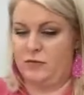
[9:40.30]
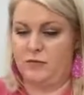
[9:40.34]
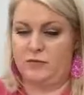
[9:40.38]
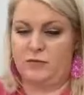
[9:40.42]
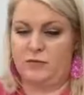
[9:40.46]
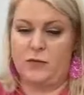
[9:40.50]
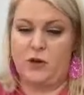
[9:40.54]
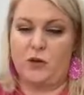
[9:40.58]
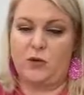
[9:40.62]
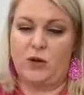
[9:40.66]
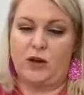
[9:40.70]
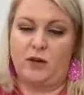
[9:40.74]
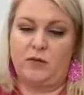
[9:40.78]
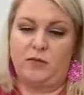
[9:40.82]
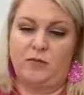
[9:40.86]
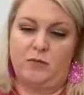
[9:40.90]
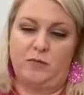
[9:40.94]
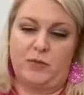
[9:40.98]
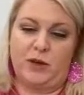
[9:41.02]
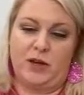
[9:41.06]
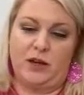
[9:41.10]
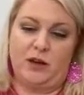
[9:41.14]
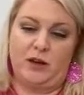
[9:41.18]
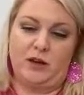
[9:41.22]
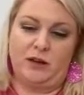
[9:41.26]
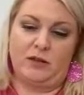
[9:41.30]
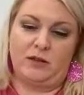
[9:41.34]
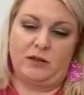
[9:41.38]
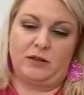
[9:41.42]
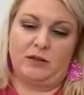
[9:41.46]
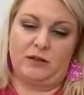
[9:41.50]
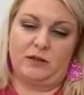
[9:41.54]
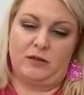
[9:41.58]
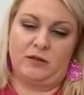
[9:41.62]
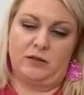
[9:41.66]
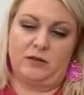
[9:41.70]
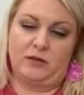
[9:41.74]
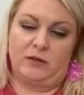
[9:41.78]
Okay, paint.
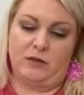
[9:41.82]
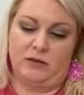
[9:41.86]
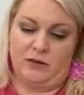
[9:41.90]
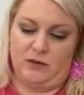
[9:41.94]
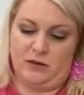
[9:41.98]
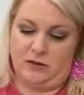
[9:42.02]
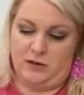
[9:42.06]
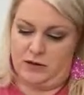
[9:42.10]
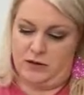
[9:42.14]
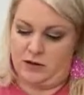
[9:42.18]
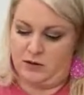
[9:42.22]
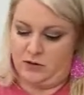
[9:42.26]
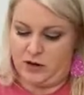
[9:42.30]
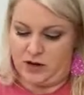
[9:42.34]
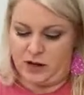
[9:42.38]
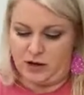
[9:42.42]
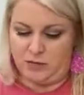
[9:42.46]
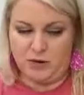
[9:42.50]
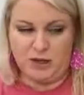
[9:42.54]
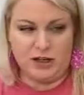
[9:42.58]
Okay, I'm going to